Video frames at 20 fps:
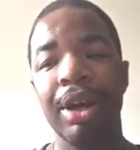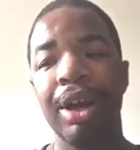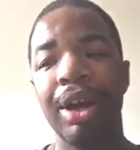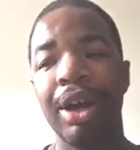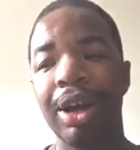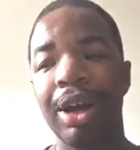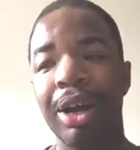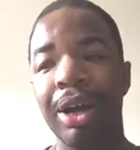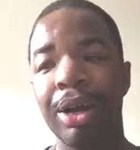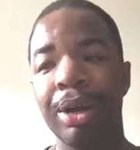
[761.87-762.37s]

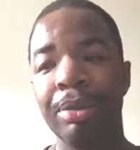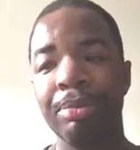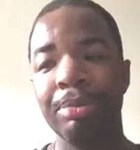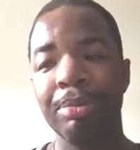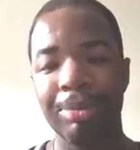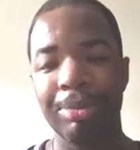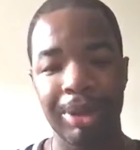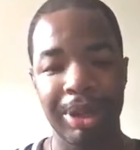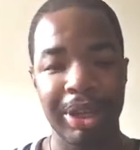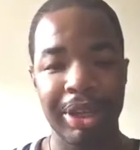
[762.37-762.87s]

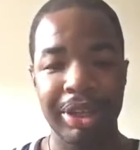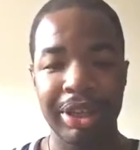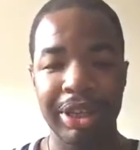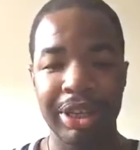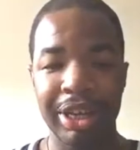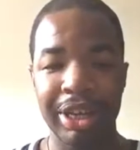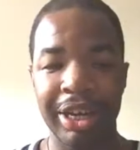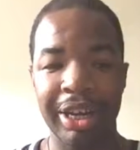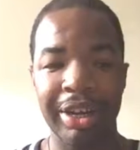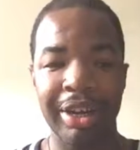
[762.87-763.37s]
And
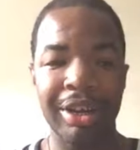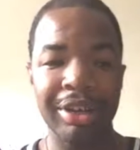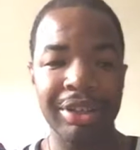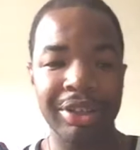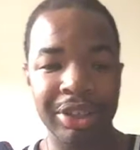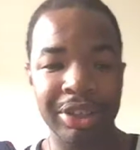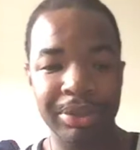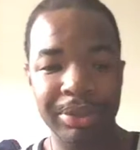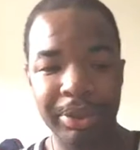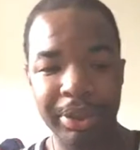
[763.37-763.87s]
then I
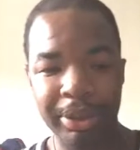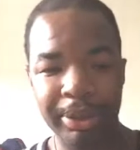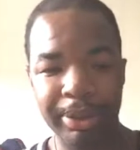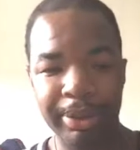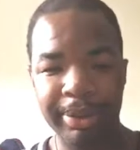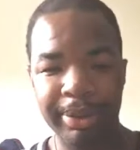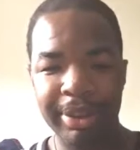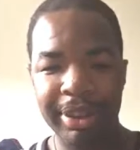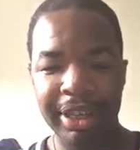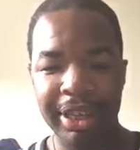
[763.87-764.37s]
also
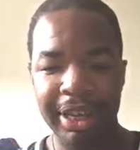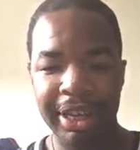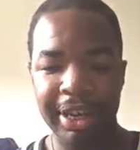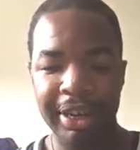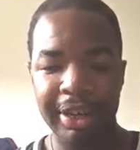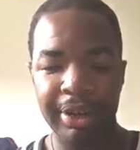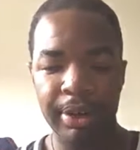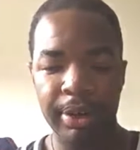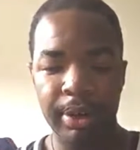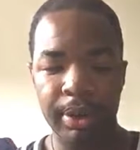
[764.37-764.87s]
know
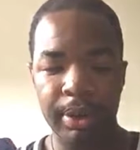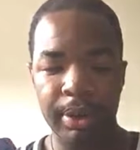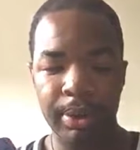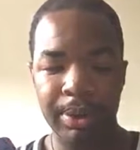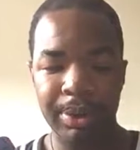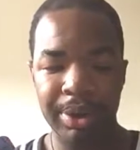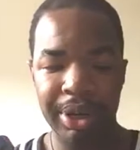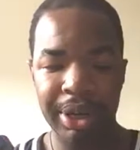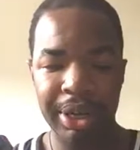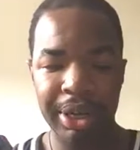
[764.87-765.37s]
that
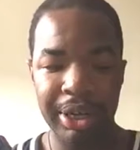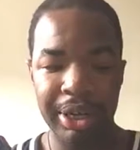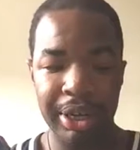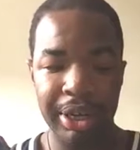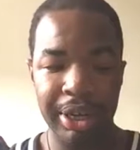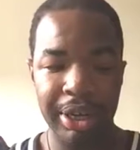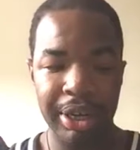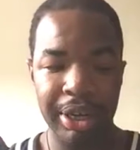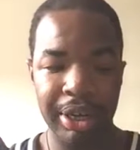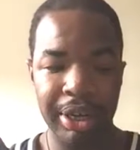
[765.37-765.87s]

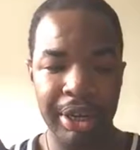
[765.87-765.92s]
on